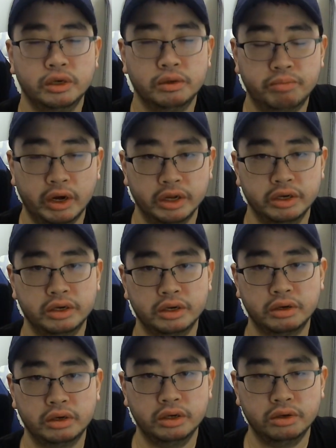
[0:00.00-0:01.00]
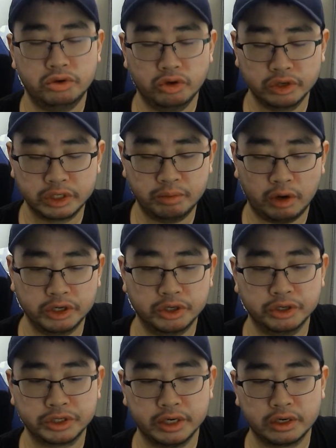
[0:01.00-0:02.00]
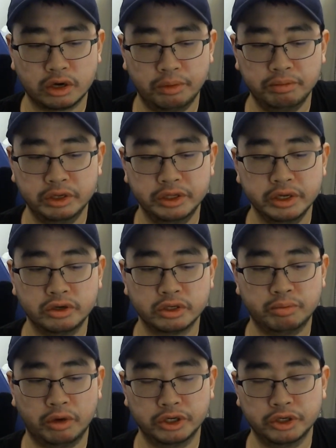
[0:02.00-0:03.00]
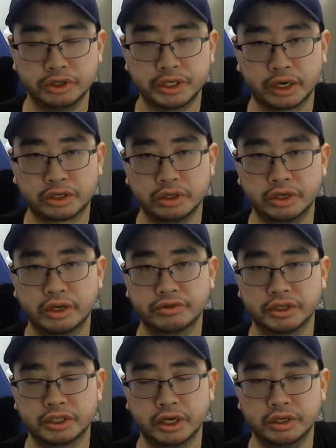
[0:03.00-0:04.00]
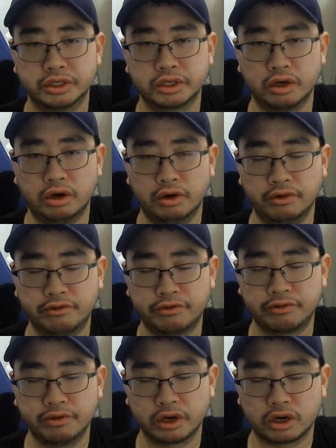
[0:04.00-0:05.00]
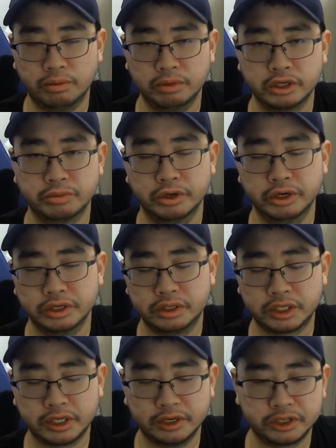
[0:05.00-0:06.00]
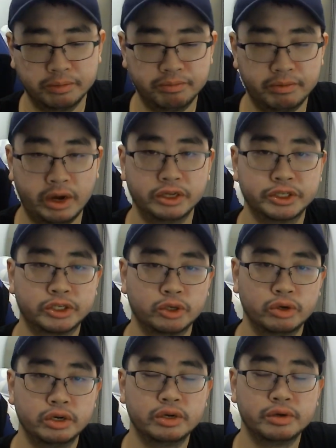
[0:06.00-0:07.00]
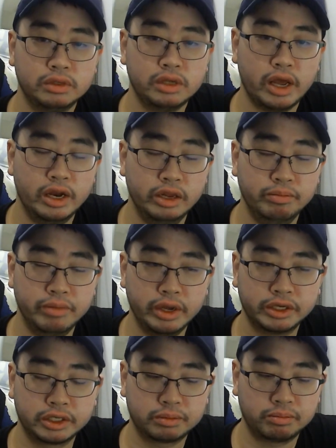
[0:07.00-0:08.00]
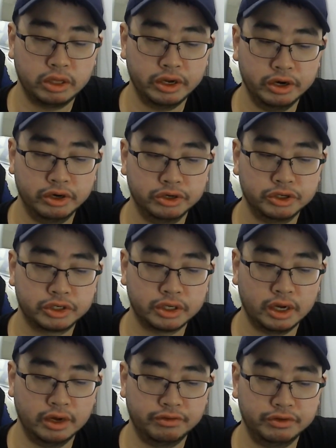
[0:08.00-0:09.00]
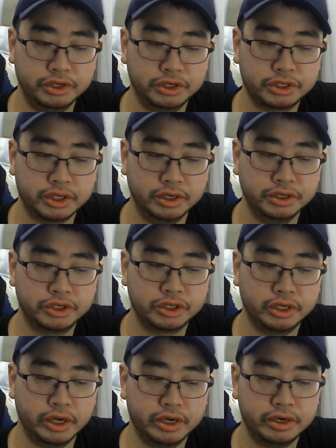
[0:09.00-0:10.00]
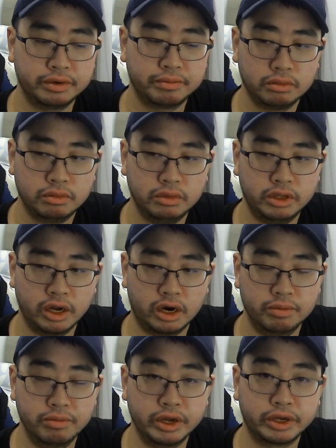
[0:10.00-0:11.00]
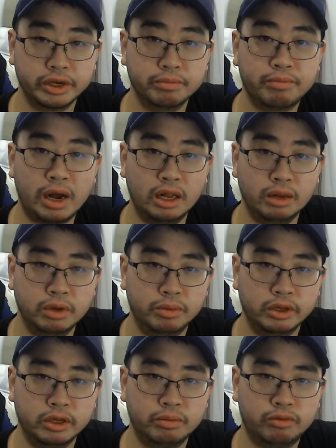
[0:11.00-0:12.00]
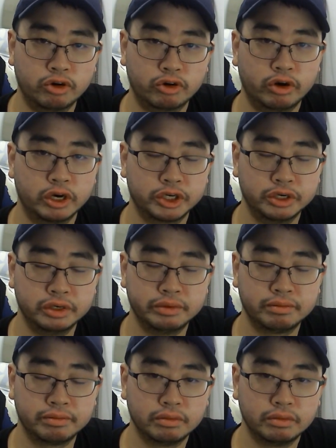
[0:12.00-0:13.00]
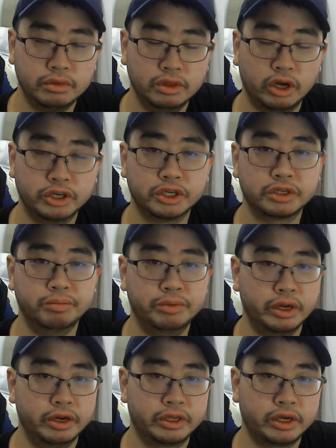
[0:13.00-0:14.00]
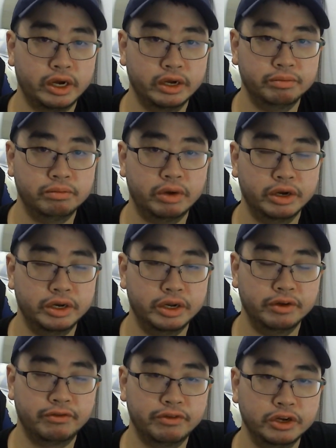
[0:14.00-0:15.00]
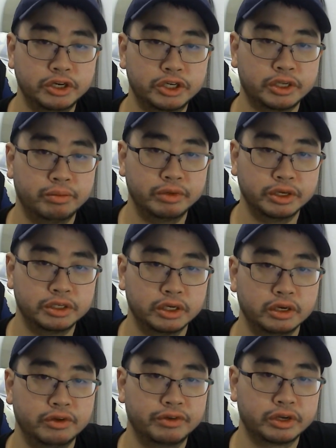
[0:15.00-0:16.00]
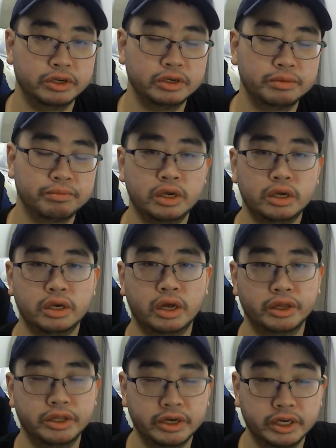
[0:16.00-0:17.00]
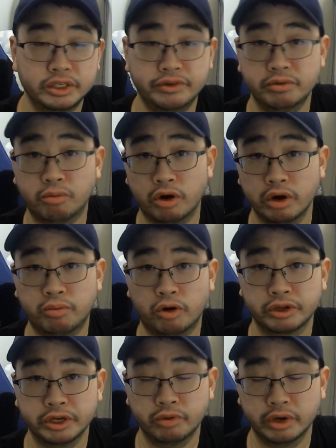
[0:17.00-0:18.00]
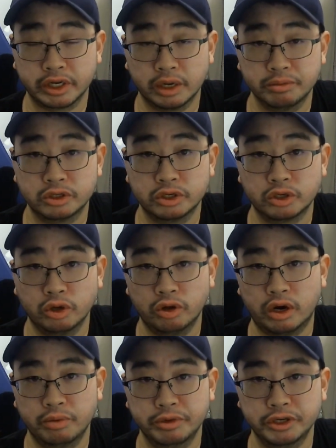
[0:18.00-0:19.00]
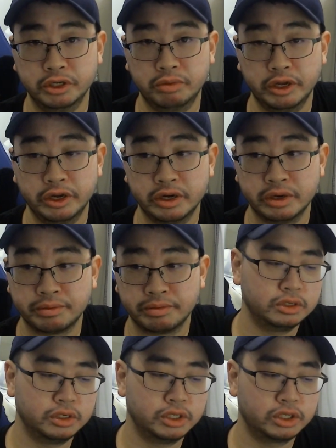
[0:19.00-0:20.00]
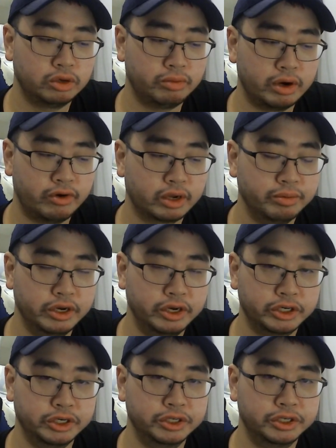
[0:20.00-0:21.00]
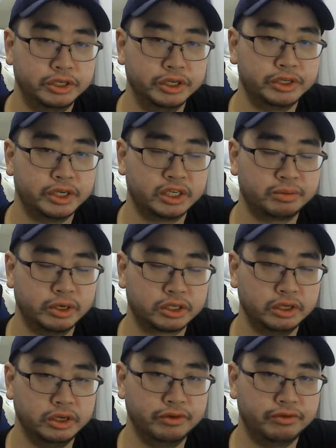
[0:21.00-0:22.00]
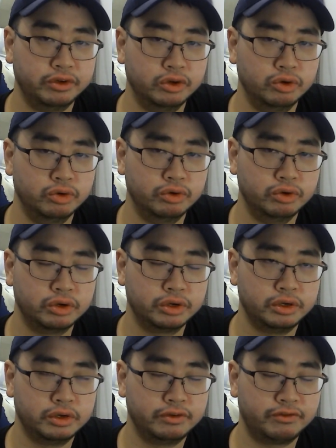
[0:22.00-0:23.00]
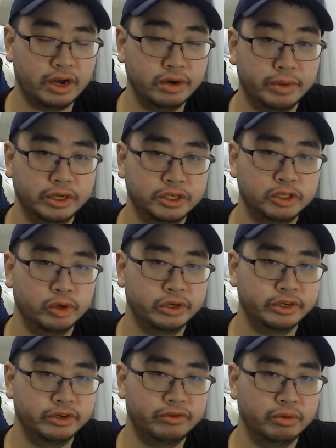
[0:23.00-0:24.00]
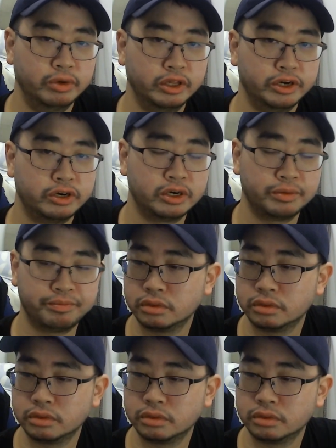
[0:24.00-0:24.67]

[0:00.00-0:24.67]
But those modules and completing those modules actually gives a sense of accomplishment. It sets a milestone. And it makes players have this sense that they are making palpable progression. Not just a bit at a time, but they finish something significant. I think that's even more important when it comes to solo RPG play. So my recommendation is this, especially if you find my situation familiar.